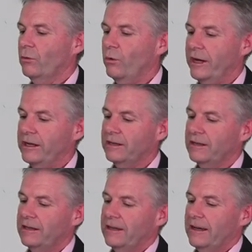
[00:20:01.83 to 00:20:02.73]
when
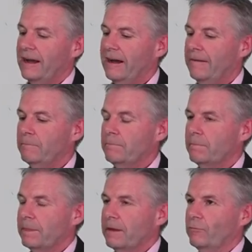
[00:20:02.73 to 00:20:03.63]
um,
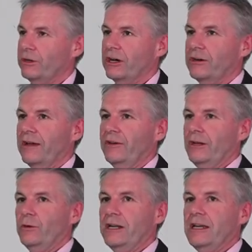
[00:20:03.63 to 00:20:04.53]
we don't have
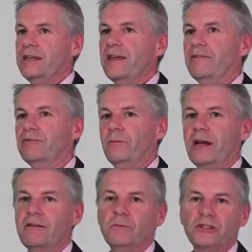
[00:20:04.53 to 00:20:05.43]
anywhere near that from
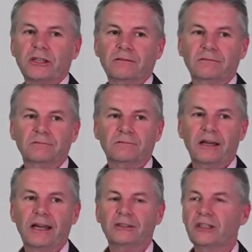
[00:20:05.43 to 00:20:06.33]
our imaging
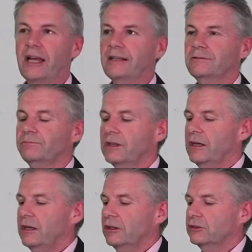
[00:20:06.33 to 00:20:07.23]
and our scanning?
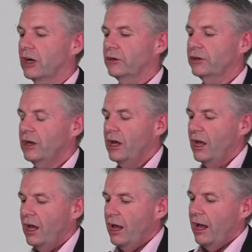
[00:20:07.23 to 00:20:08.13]
So.
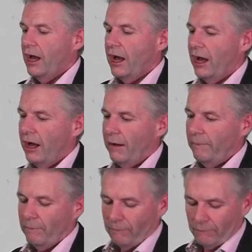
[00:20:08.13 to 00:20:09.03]

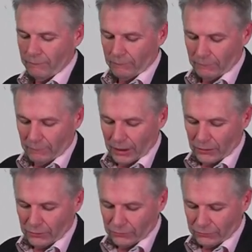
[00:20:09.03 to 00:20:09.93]
Um, you
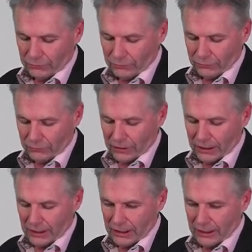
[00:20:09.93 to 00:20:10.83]
know,
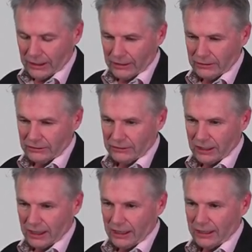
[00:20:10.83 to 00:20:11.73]
it, it is
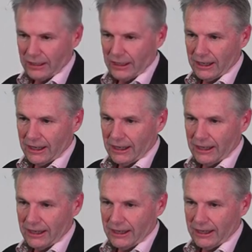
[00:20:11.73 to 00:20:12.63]
a, uh,
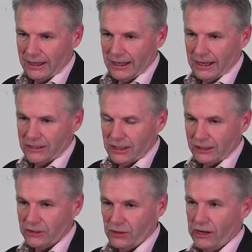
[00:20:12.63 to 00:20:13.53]
it's an
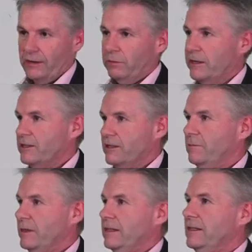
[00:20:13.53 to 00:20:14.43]
exciting place to
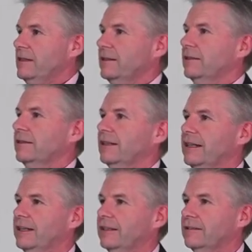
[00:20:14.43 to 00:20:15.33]
be
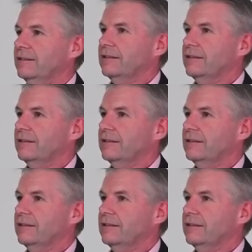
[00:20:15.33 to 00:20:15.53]
in,